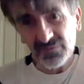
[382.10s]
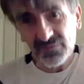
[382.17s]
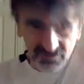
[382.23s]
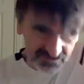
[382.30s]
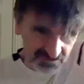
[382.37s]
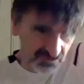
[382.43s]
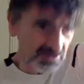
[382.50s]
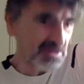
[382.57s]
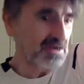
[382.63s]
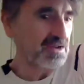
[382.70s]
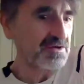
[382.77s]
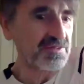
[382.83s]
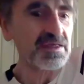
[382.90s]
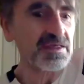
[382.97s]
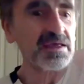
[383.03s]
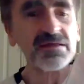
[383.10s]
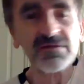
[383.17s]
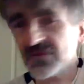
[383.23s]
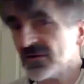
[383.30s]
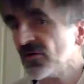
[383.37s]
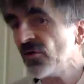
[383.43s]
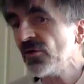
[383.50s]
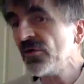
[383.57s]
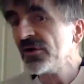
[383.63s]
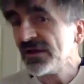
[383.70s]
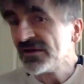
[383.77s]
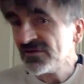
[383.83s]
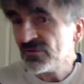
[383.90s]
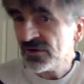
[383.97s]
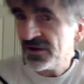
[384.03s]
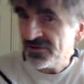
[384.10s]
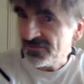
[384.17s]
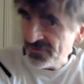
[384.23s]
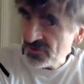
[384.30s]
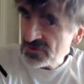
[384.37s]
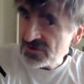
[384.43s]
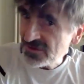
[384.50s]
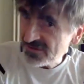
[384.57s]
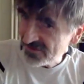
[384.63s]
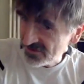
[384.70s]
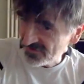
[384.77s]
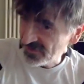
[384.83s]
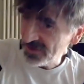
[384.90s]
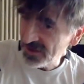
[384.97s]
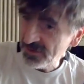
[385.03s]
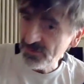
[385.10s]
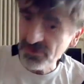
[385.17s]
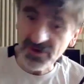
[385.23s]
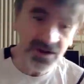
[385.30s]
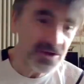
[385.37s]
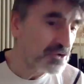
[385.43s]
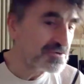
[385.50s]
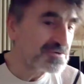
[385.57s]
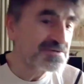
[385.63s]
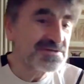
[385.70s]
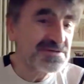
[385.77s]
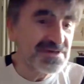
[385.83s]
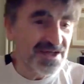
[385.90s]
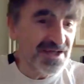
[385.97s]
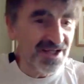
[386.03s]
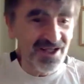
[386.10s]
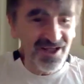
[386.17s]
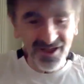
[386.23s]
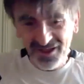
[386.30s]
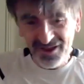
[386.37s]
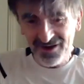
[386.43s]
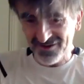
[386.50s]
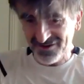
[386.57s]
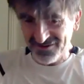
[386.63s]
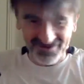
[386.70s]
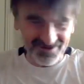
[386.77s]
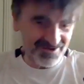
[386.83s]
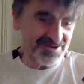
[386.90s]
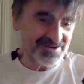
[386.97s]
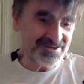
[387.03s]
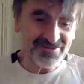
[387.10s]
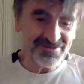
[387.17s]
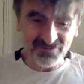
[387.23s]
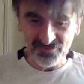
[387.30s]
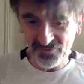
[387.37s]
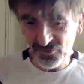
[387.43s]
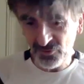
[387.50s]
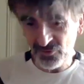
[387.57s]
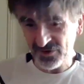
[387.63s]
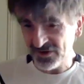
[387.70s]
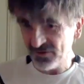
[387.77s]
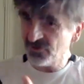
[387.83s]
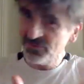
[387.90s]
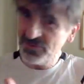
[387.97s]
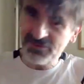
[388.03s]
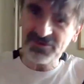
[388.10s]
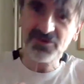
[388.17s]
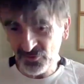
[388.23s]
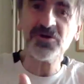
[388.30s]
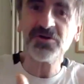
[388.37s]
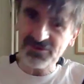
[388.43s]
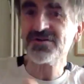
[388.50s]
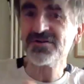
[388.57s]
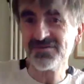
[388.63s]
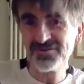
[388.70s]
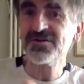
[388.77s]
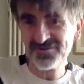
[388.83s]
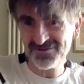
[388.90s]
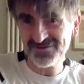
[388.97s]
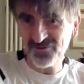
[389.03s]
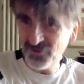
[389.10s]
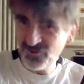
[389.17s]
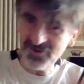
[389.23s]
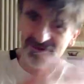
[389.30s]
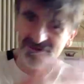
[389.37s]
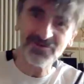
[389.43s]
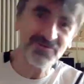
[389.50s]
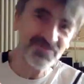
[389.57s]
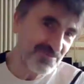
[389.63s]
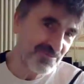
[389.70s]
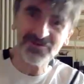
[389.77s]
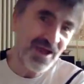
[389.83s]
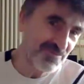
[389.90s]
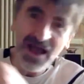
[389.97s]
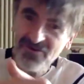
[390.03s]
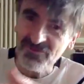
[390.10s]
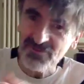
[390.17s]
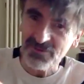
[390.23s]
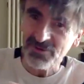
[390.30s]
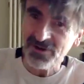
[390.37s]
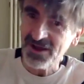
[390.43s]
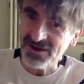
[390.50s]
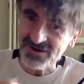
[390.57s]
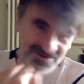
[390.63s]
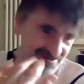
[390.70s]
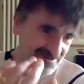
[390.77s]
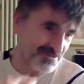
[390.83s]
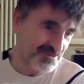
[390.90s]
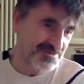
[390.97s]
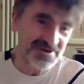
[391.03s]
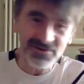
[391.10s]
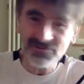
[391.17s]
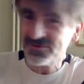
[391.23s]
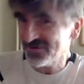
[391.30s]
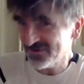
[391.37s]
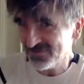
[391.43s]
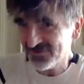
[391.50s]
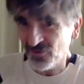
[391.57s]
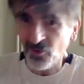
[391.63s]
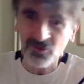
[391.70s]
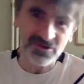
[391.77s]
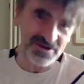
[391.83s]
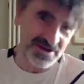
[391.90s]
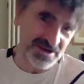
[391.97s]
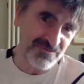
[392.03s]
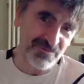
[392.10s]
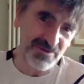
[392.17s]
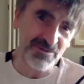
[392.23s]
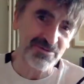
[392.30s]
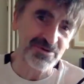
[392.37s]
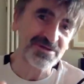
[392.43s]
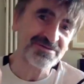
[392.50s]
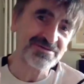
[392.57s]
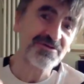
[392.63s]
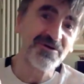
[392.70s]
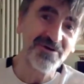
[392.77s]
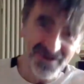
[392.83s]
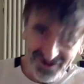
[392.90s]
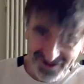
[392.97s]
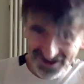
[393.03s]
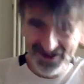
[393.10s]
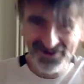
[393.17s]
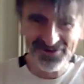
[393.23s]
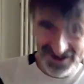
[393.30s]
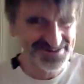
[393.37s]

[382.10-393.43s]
doing a lot of things and going to a lot of functions and stuff like that, but I couldn't, I'd get some food and I wouldn't be able to cut the food on the half of my plate because I wasn't able to hold the knife properly. So I was